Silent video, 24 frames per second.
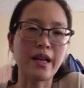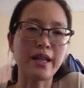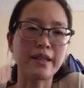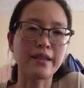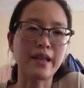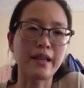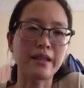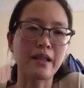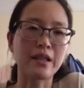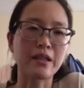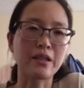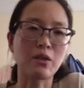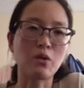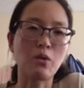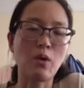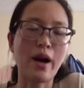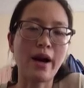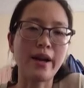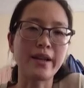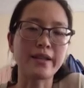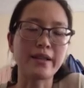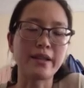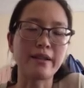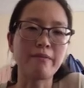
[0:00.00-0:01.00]
that it's
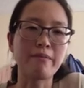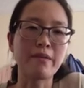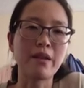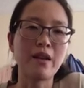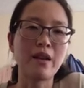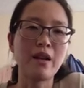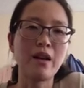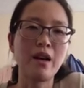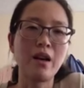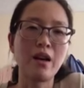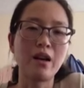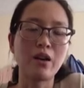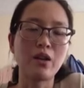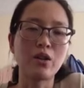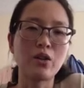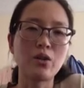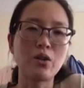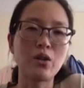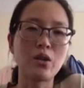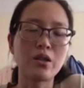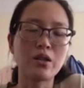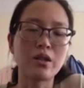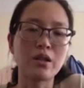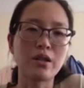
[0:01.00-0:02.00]
quite a
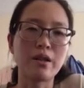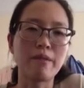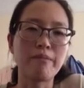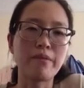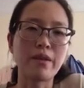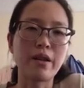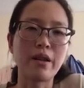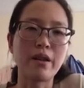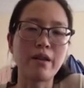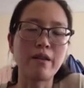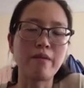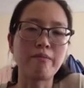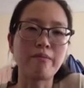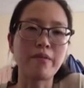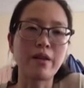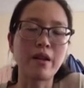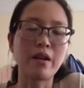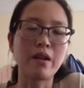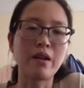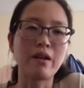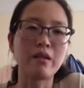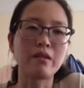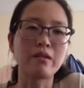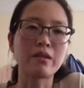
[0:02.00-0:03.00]
good
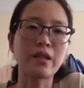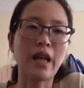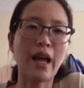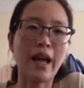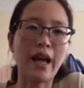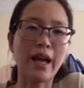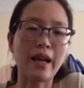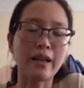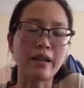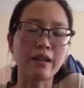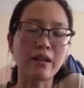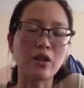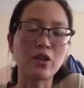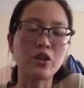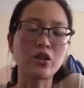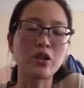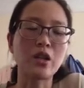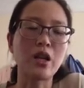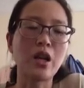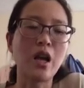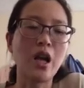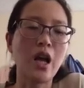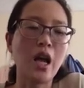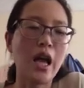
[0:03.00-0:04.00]
tag, good
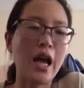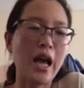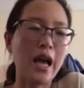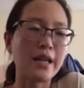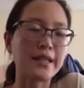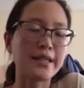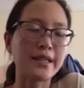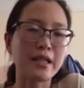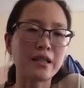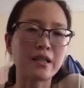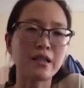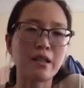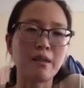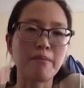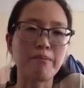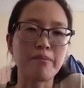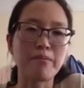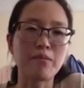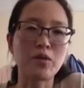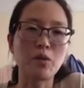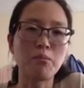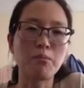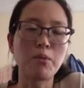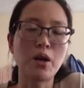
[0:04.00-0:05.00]
system
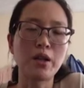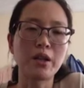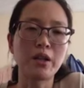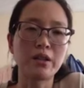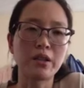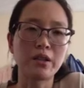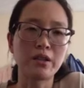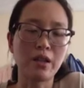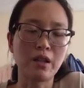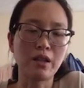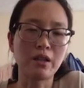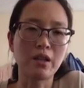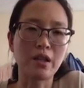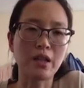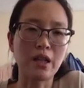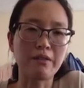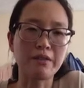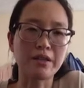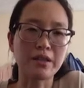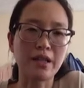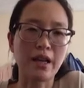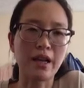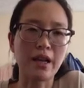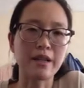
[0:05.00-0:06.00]
to monitor the cleavage
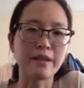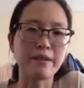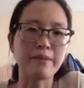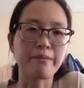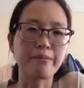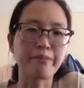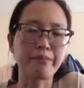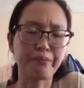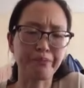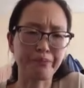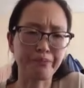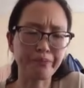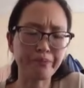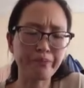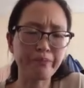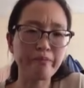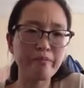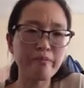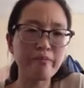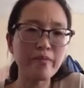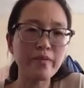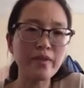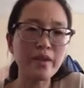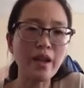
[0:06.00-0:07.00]
site.
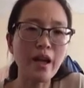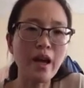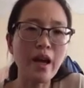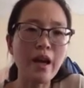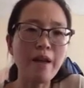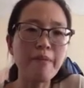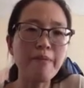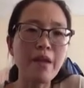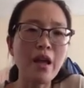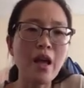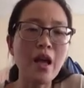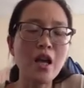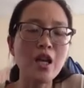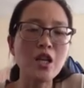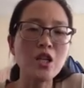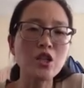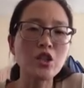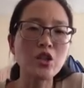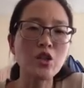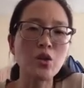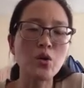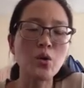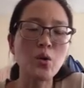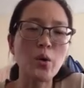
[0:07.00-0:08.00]
And
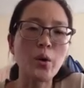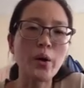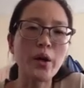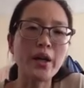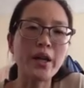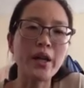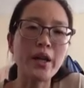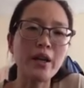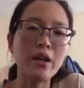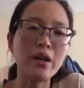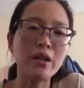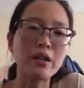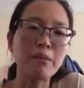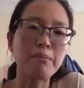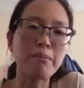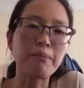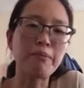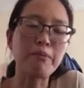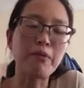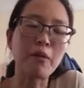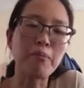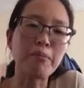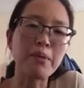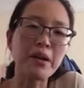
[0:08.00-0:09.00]
so here in the,
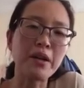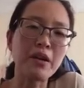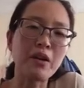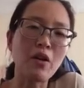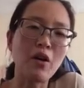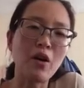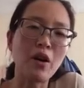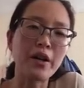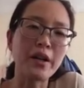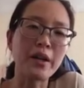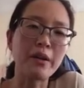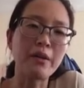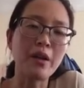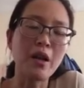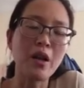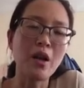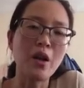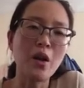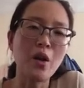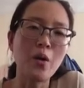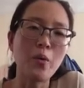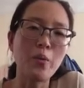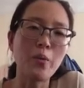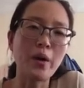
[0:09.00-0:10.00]
for peak calling,
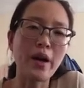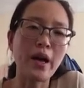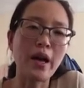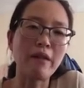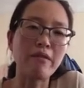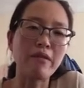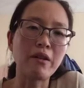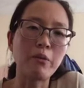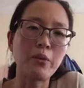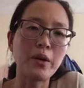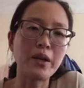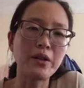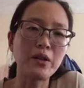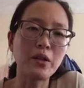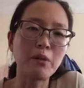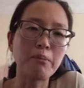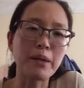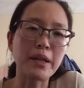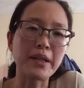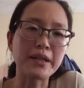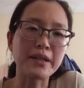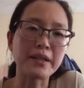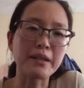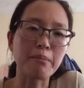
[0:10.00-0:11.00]
we have a
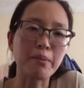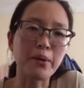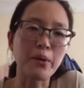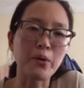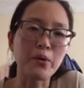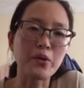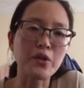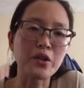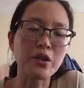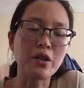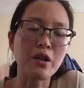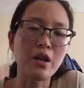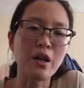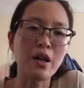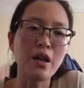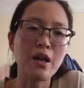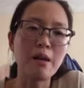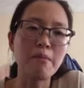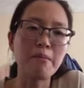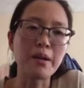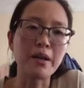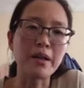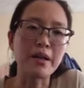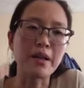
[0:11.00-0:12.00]
window-based approach.
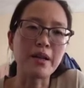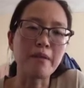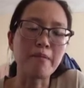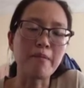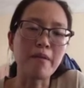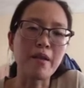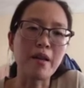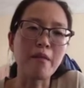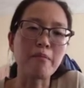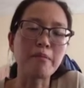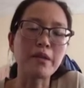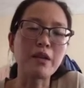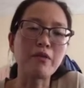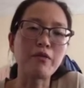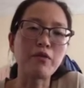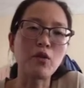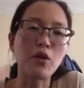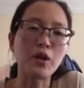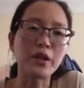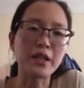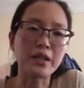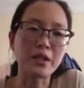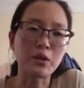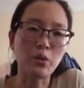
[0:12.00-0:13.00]
In default
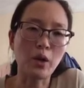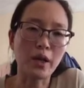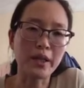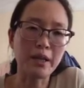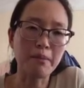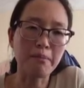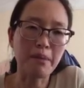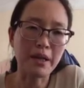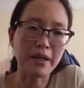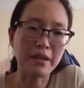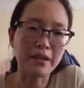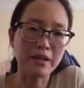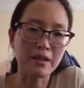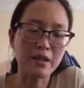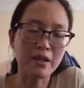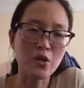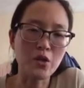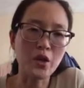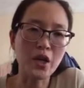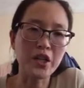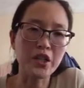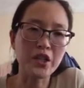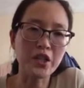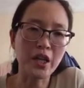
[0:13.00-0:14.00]
is 20 base. You
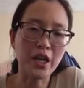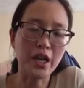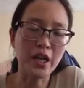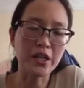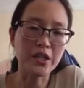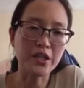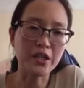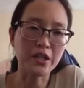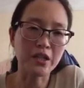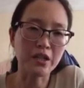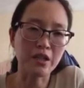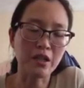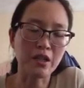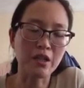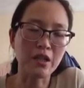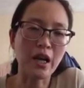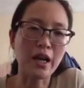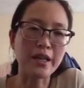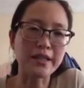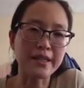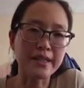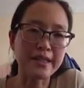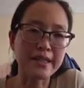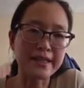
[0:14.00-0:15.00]
can change it
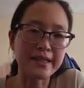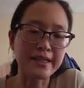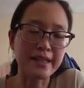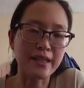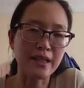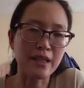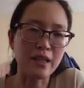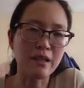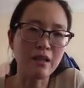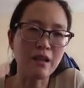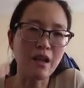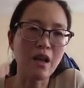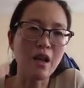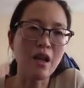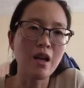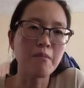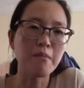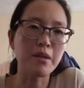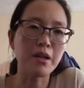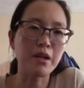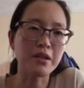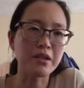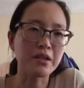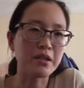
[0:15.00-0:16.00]
as easily
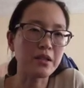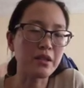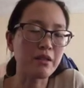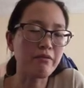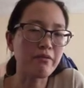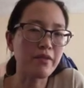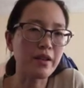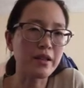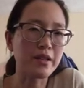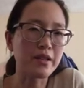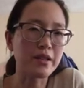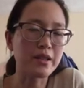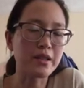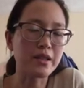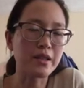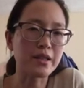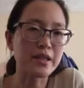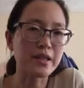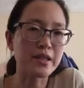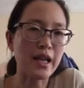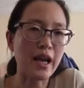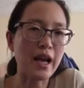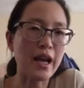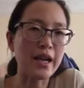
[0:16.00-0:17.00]
because the different
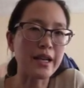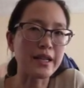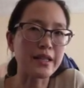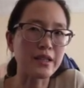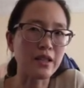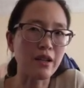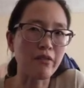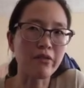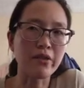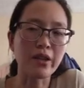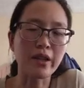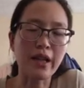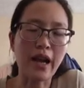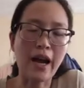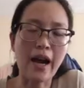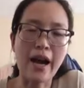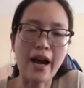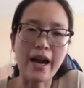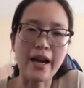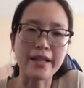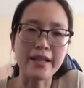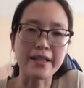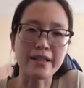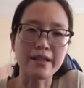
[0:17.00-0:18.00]
size of the
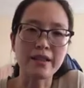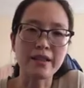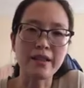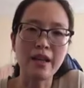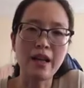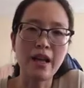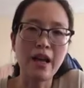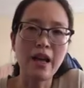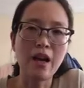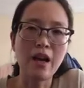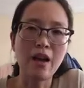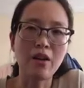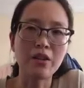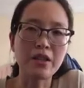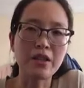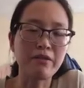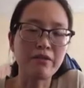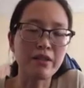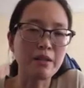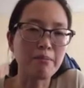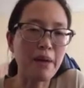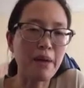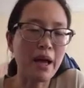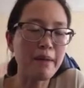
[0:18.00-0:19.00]
guide or
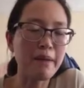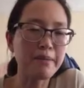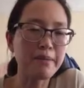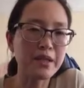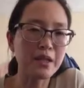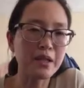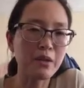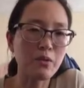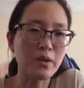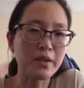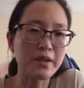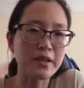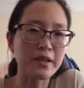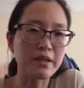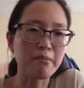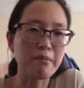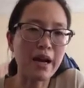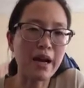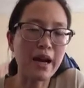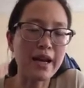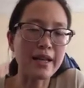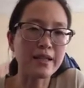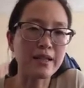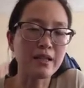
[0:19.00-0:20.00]
different PAM sequence
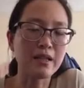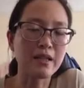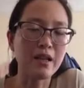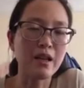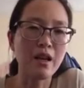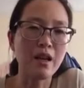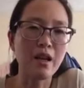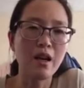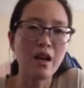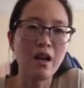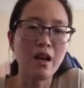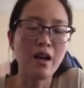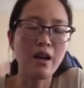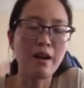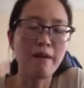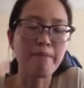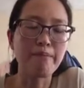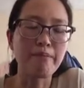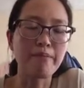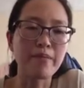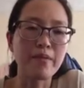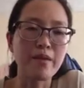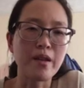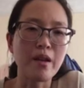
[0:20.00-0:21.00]
might
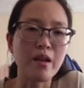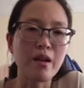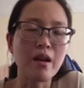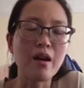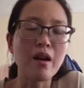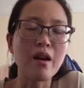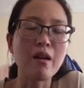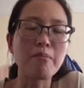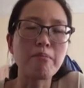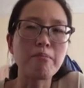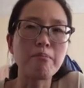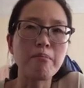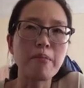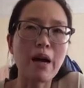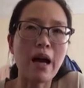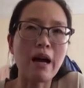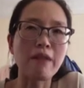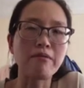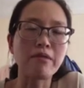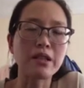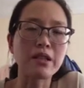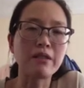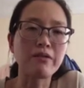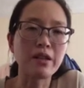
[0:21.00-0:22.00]
have
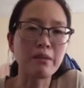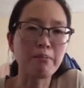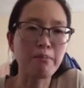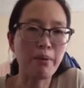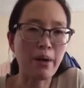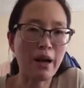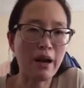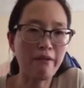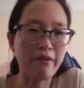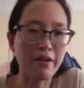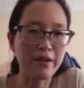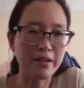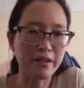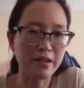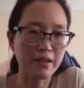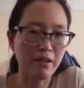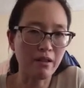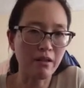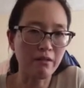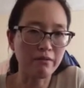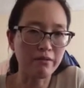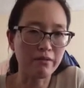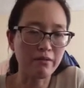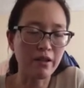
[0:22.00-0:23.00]
a different preference
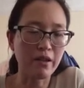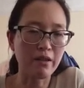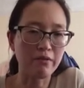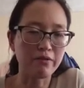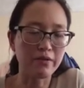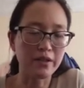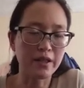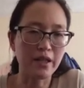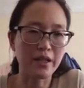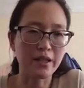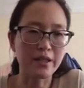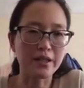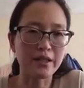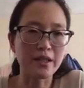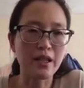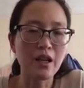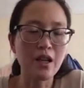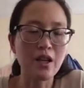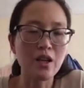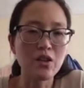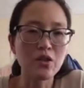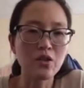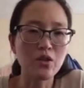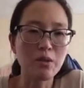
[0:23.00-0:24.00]
of this.
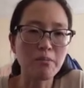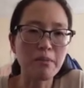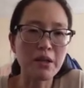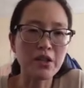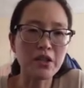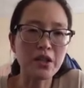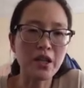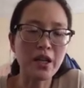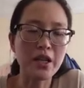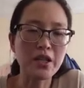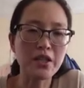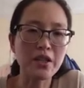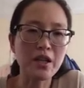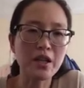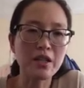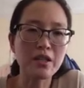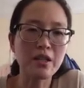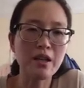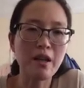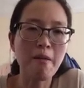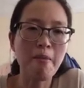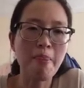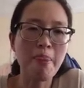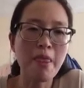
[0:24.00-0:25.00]
So you may change it.
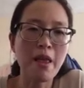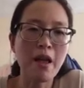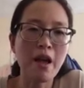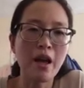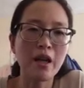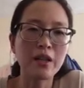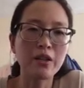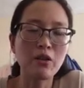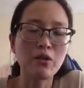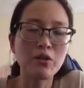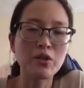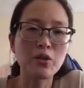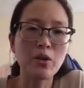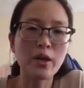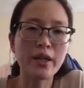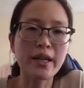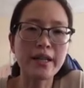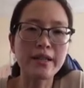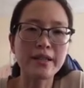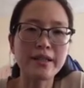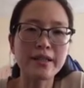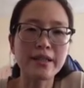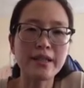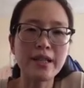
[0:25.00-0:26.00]
And also I
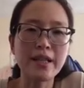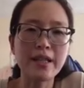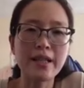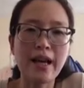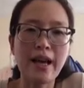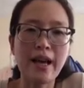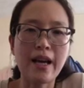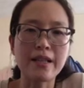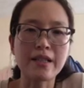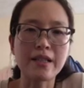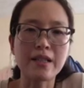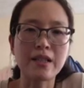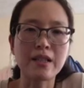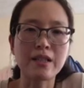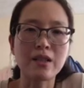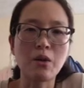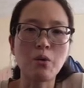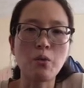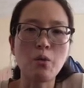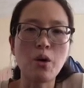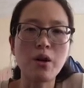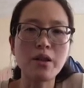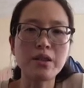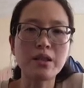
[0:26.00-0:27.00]
can see that the
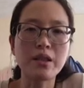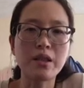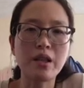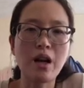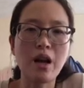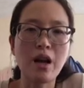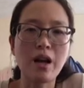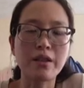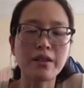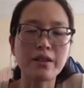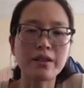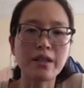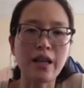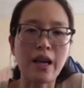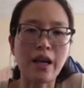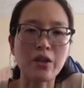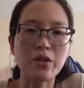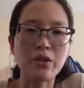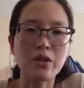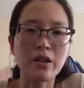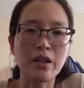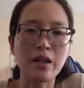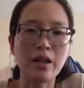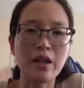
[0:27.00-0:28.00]
Watson counts
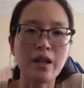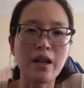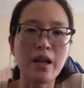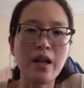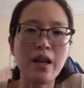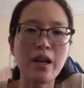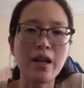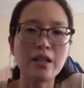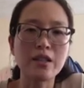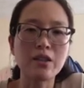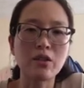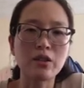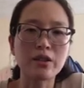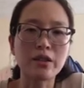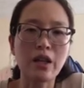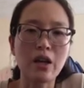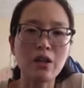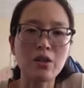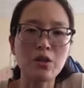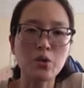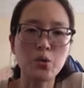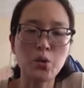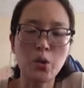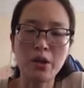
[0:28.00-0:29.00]
actually is on
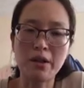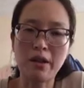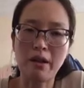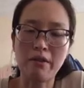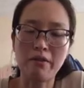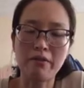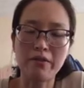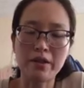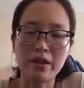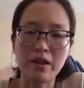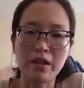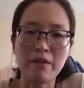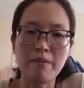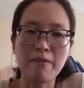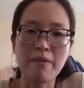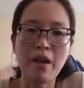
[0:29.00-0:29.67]
downstream of the